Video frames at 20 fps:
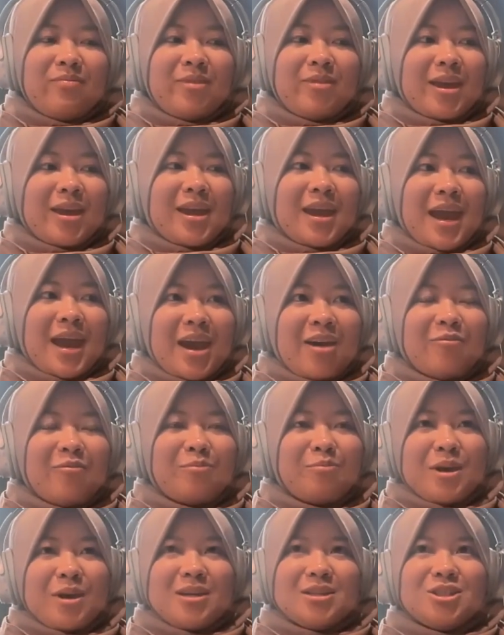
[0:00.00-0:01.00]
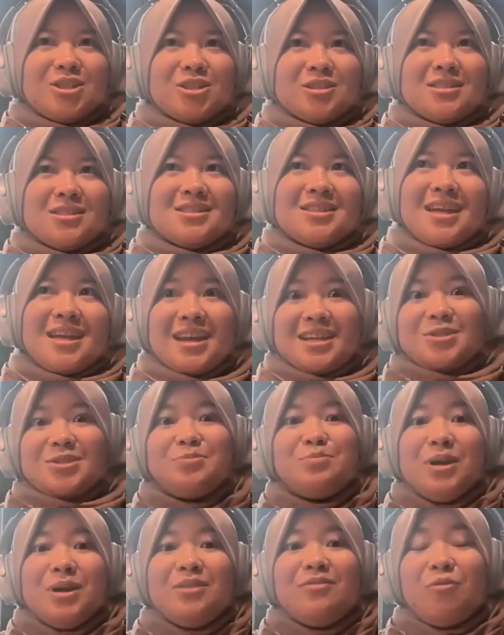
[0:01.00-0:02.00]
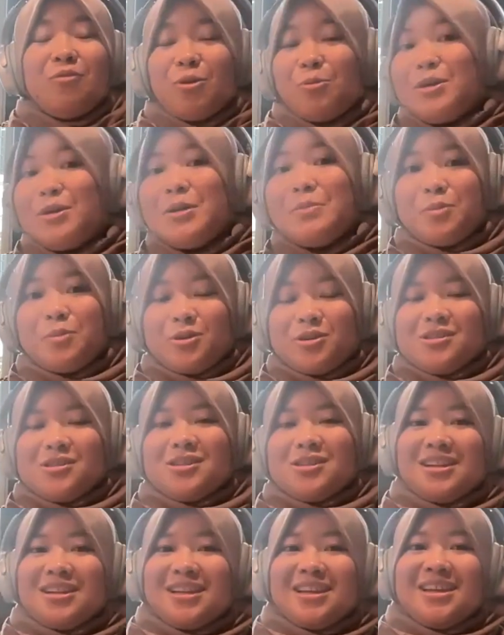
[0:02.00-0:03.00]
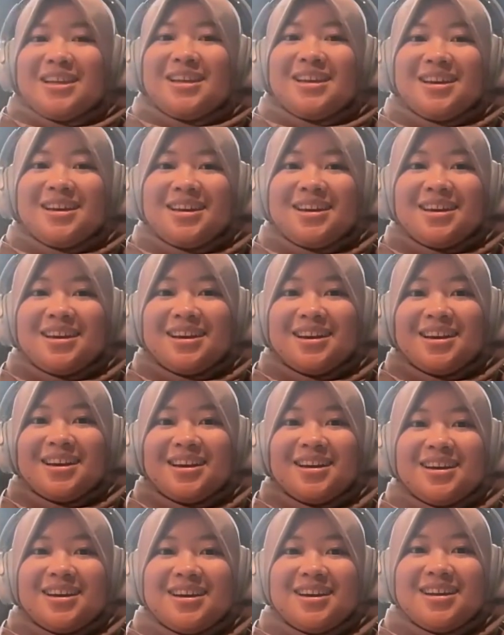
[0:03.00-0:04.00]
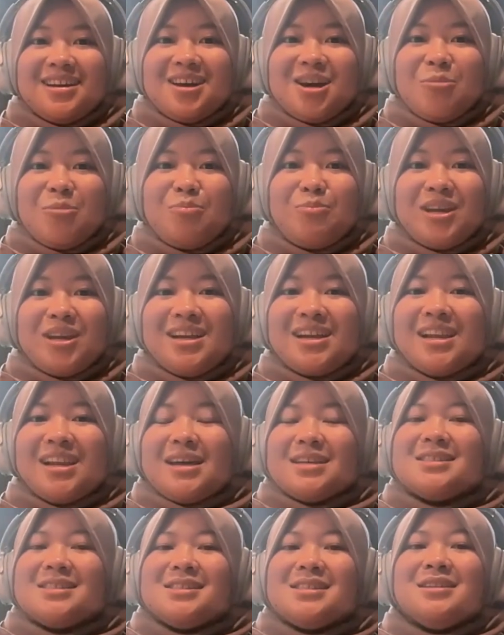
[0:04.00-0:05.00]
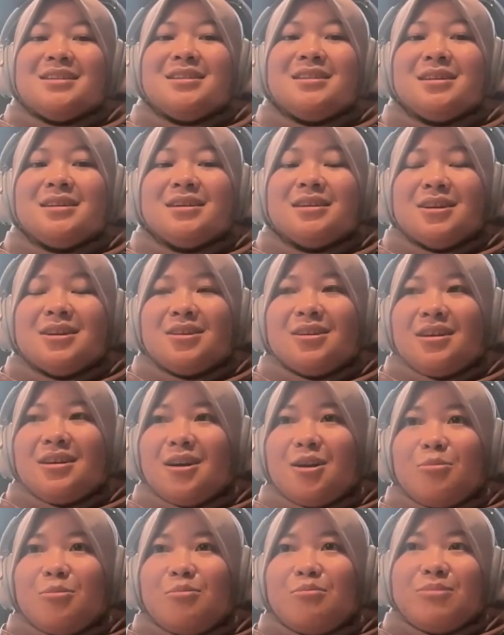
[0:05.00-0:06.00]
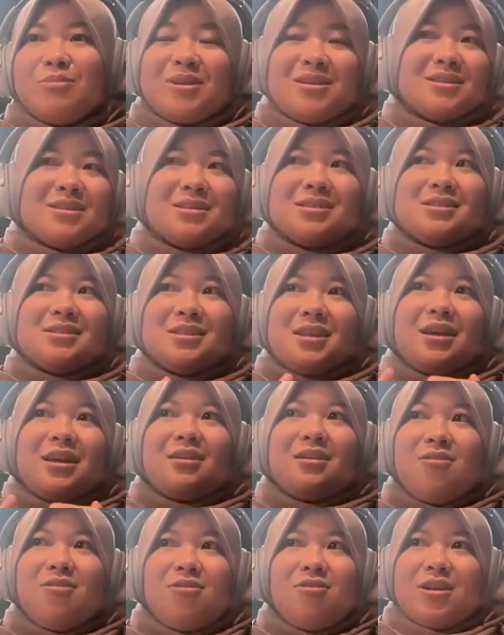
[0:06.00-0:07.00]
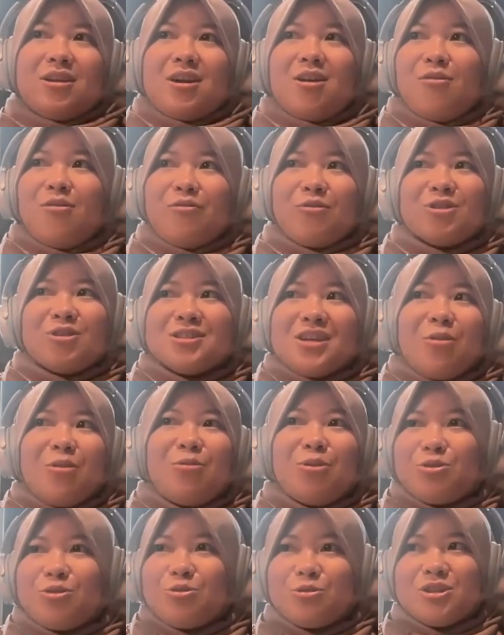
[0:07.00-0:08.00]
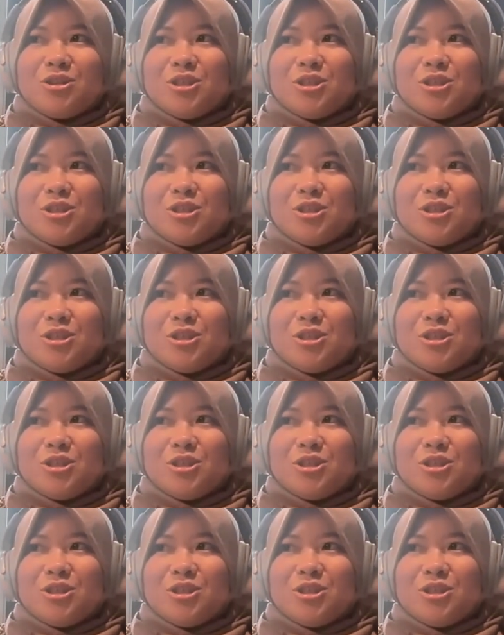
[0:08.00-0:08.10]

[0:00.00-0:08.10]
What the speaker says: Like, have patience. That has been for me personally a big lesson, because, like, oh yeah, of course I want to